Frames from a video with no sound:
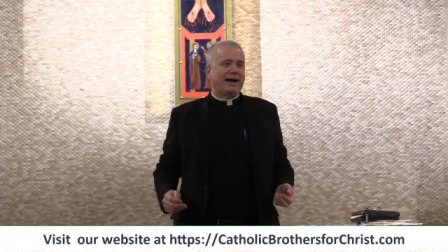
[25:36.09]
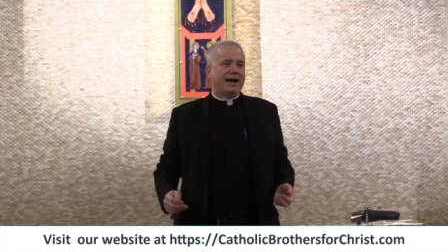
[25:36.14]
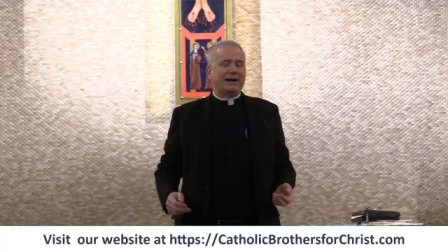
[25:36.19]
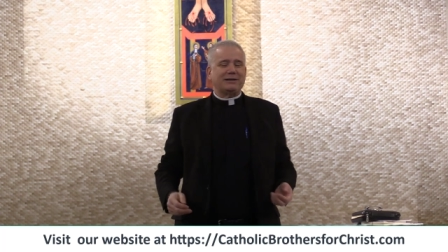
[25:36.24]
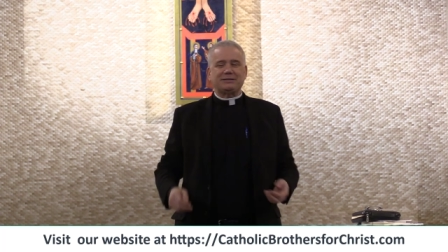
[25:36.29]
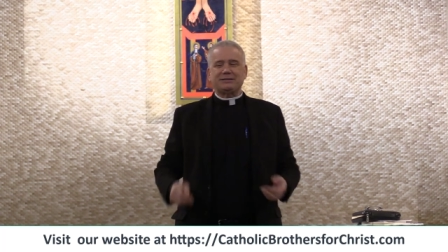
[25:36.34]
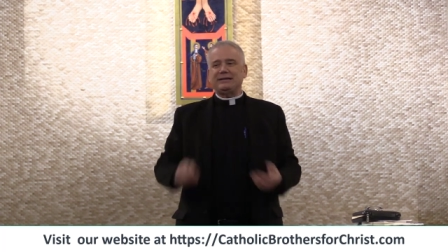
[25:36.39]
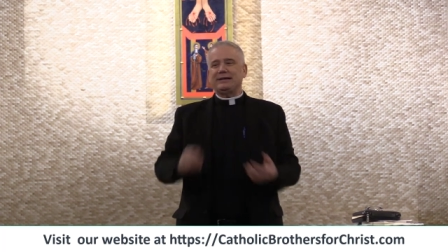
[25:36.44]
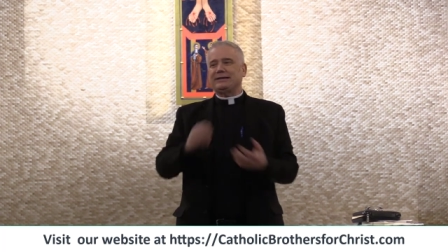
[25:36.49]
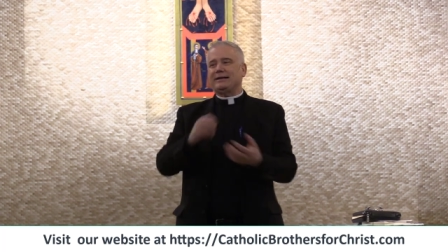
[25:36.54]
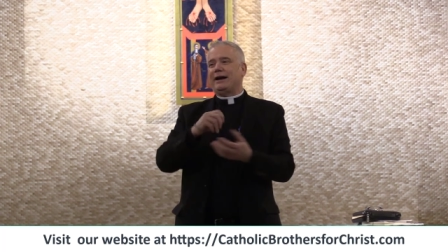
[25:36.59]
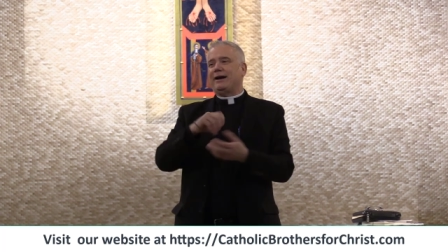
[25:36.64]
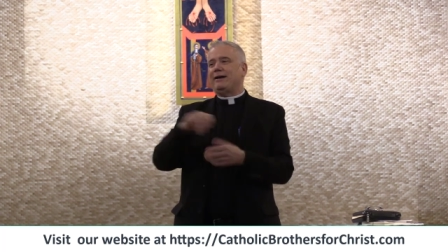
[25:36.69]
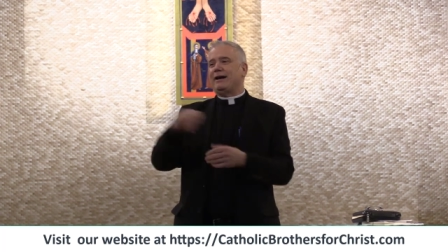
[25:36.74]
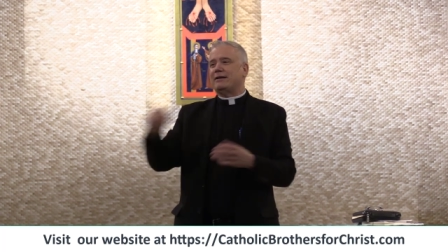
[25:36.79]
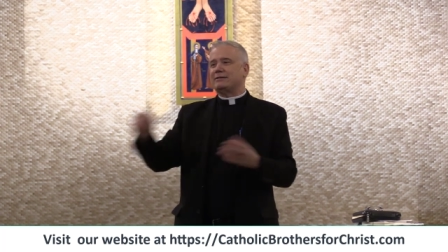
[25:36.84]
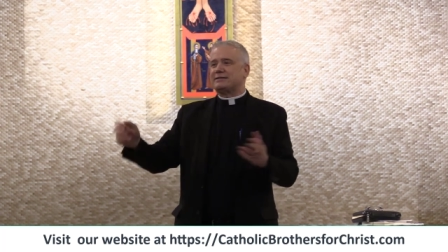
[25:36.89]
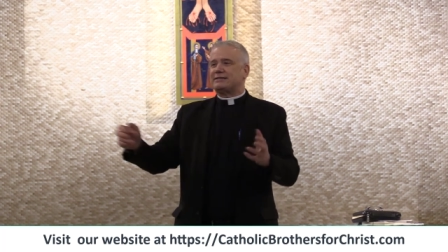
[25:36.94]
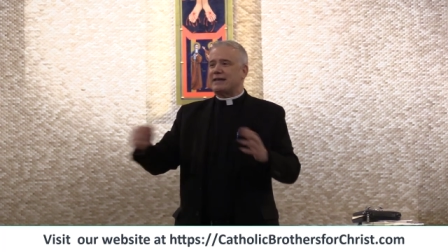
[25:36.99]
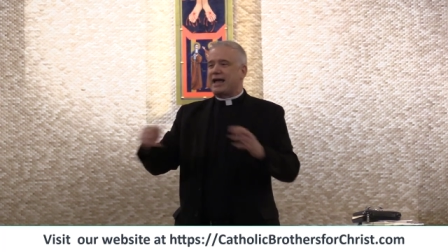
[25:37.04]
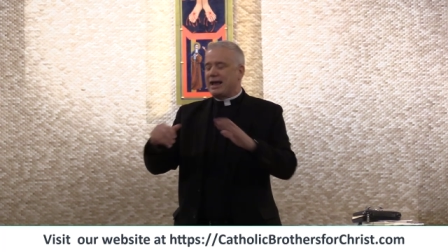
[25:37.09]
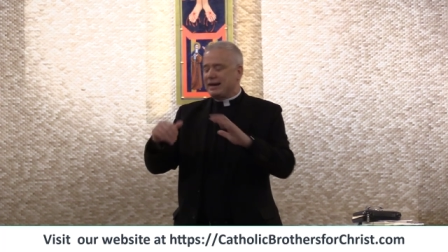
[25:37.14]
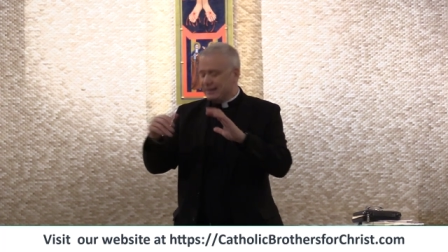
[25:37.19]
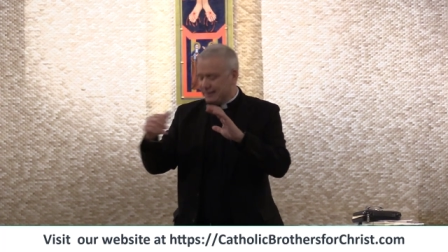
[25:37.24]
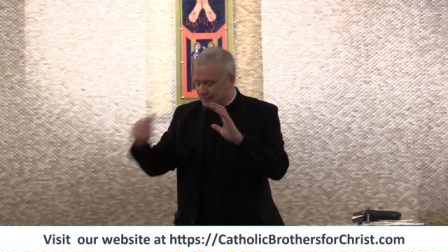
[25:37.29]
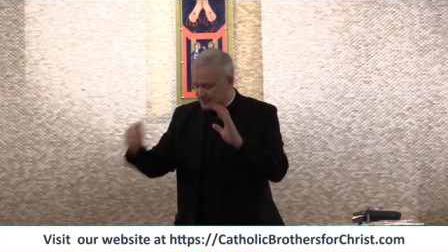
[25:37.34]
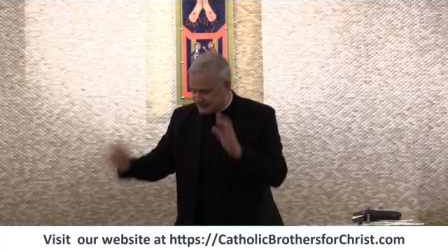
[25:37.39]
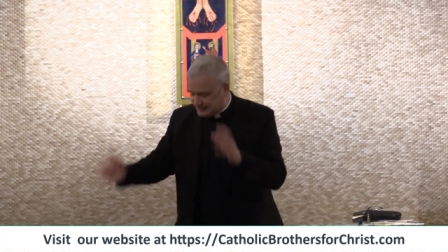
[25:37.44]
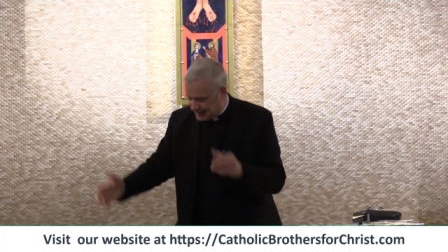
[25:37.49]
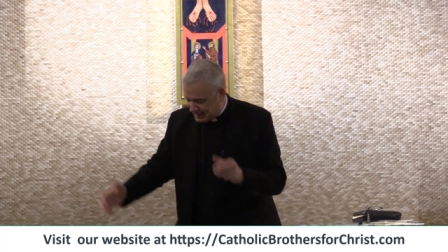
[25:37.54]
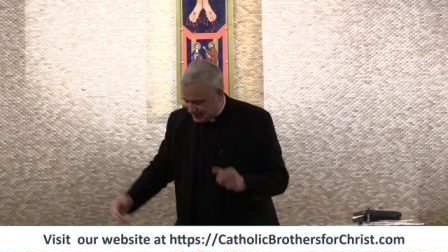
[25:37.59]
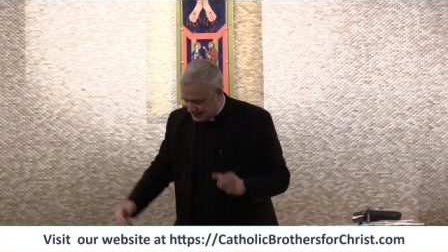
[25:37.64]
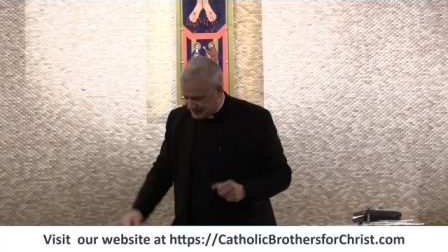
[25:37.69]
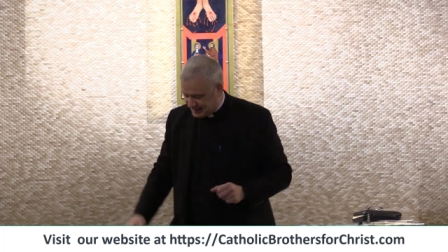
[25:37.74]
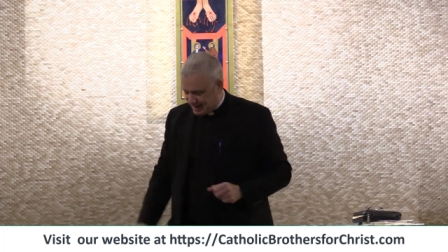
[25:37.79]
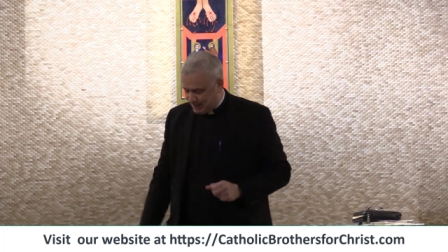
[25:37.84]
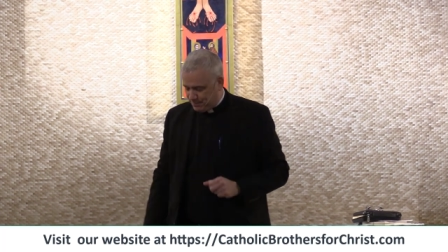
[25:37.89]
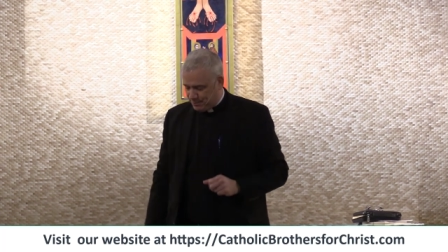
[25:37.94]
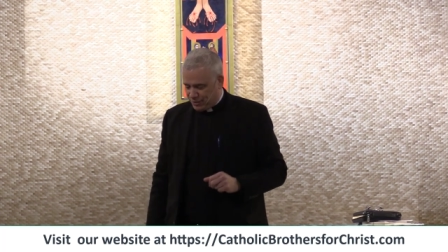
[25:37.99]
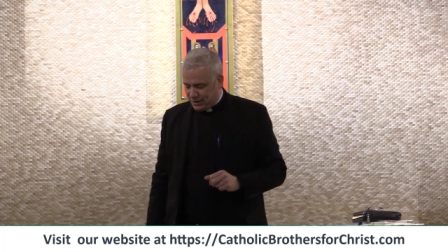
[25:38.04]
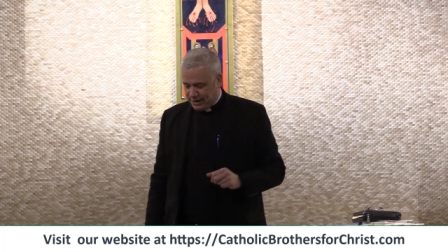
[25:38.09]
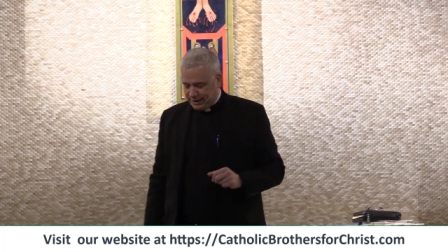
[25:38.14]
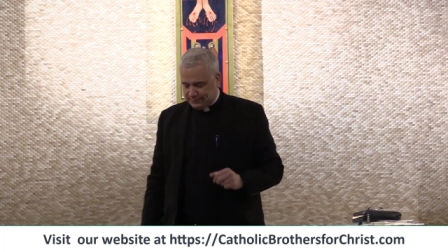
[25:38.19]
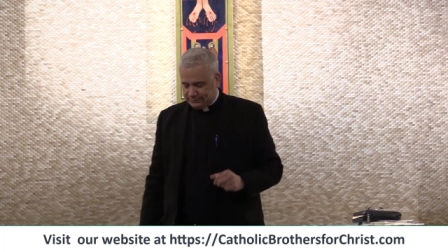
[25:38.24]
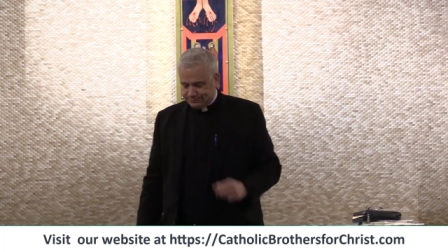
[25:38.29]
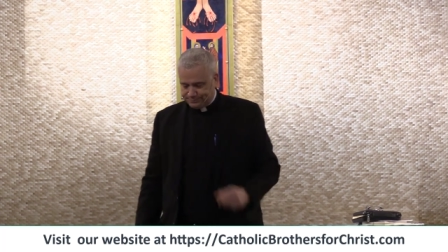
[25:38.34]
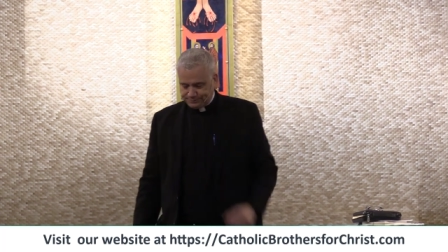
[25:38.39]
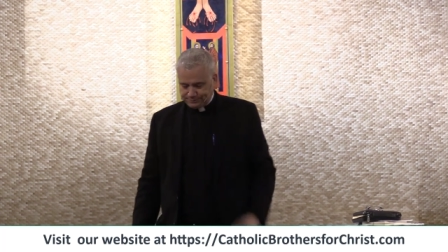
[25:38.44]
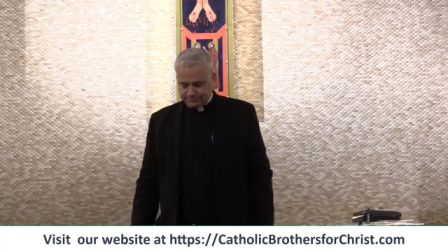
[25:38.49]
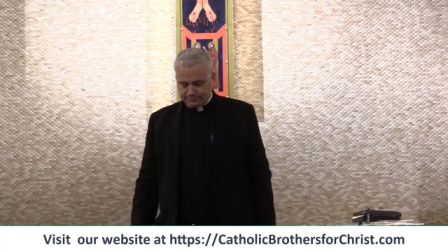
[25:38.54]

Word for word: I'll sit there and I'll sign it and I'll say the same thing.